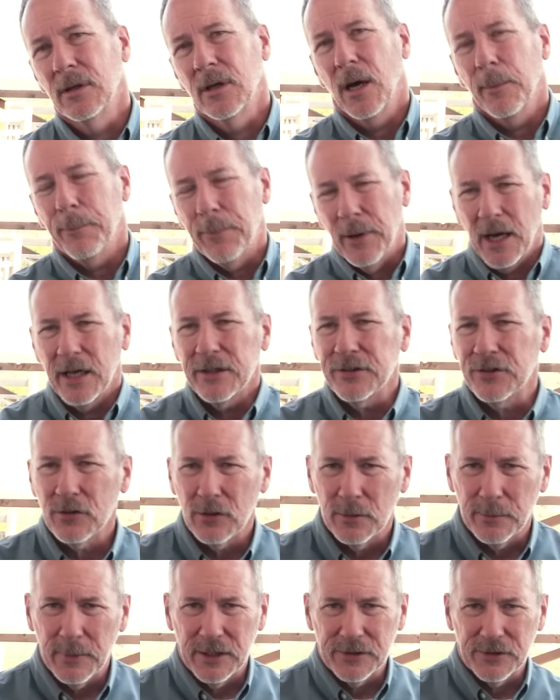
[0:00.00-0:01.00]
A
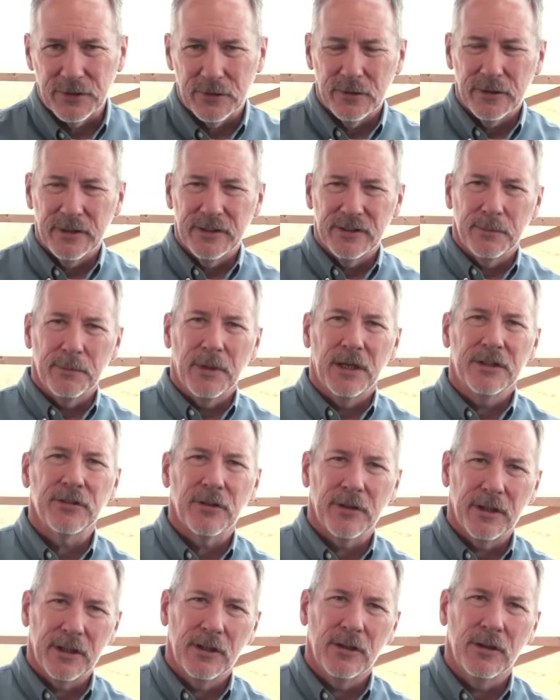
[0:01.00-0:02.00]
postural muscle is a
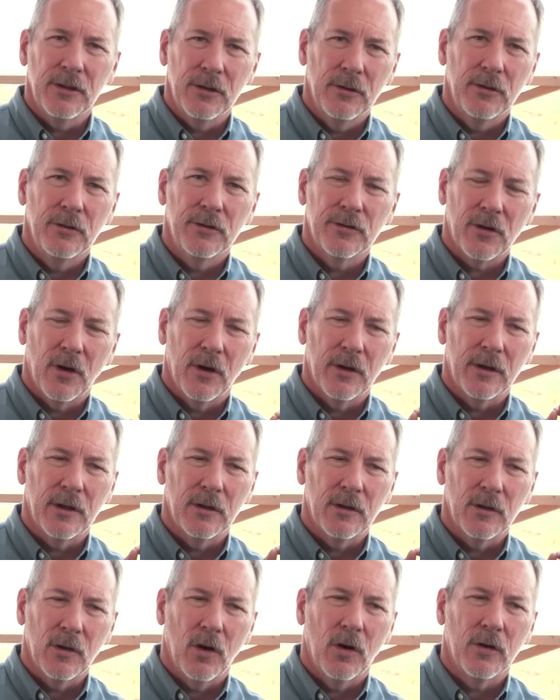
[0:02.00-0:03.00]
muscle that you use on a
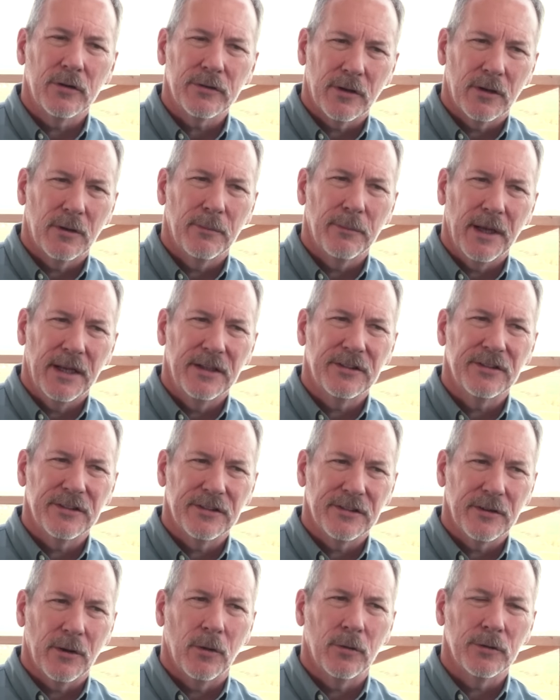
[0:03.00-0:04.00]
long-term
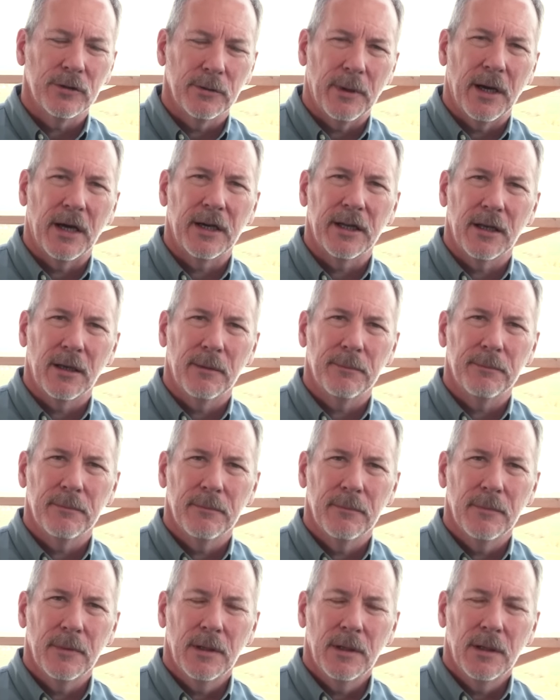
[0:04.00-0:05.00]
basis to hold your body up.
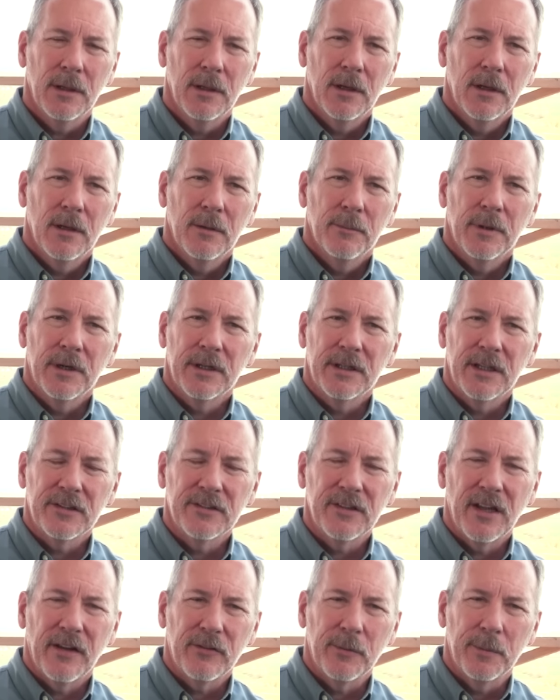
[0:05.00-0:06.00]
But it
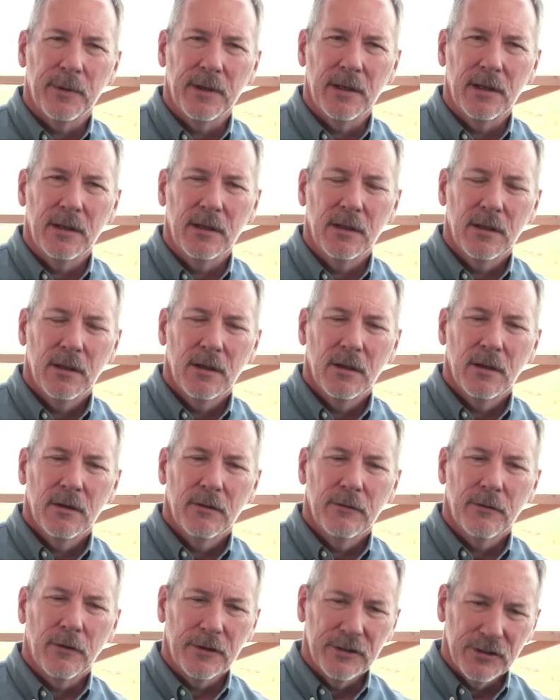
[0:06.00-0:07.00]
doesn't have to be
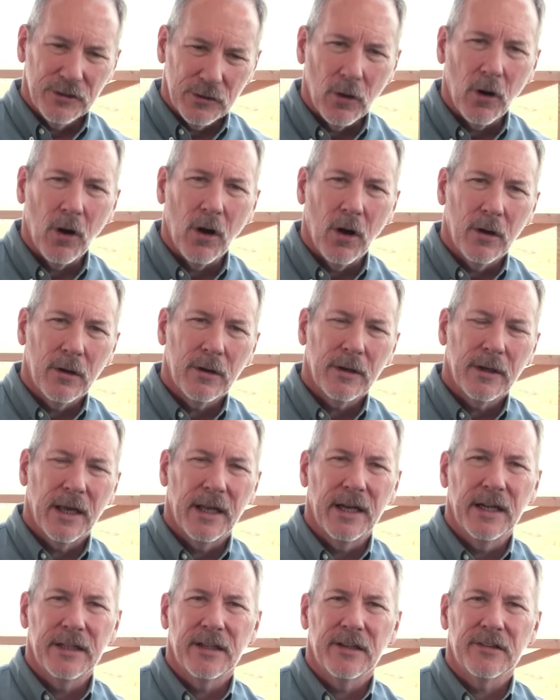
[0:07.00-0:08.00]
very strong,
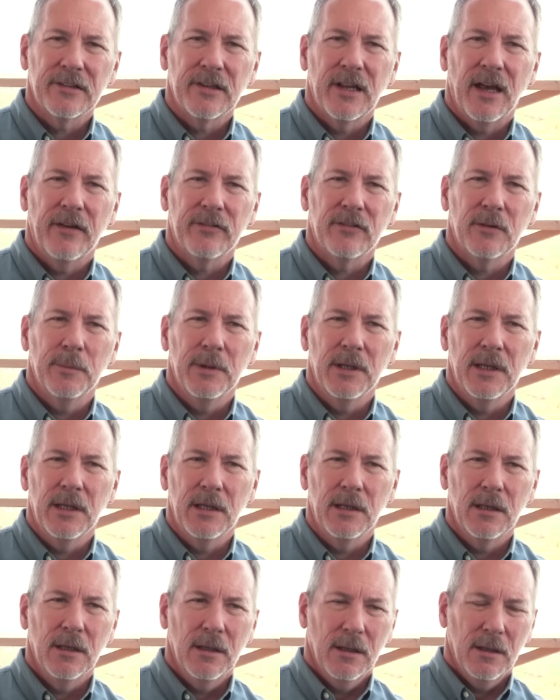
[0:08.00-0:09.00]
and it doesn't have to
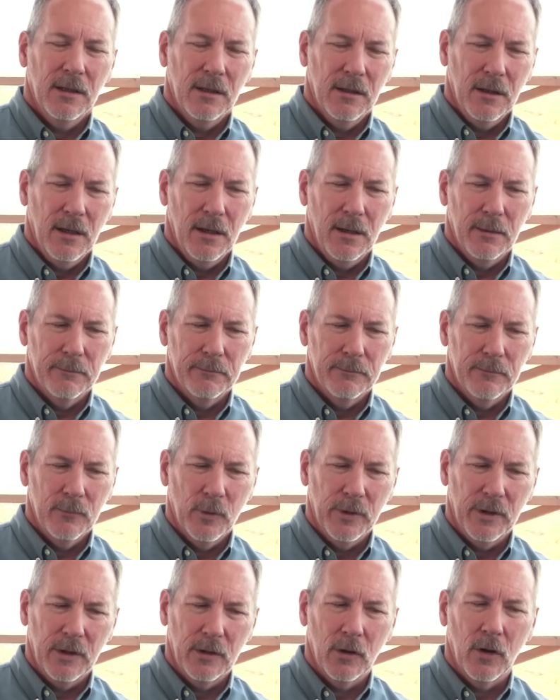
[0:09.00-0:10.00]
be
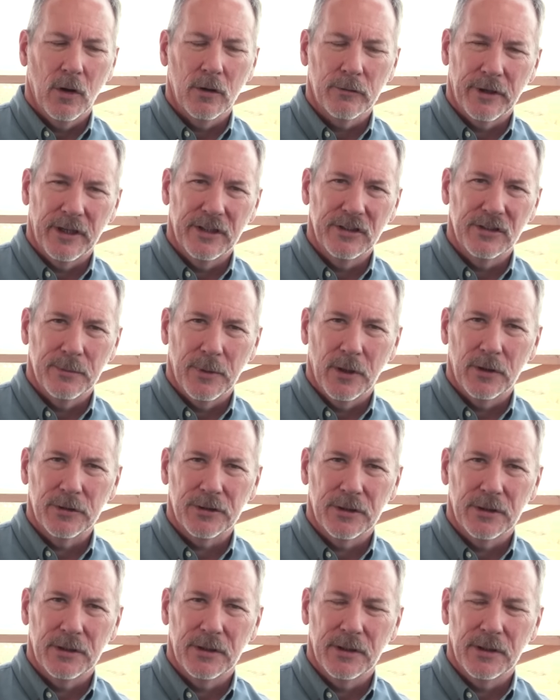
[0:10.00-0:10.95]
with a long range of motion.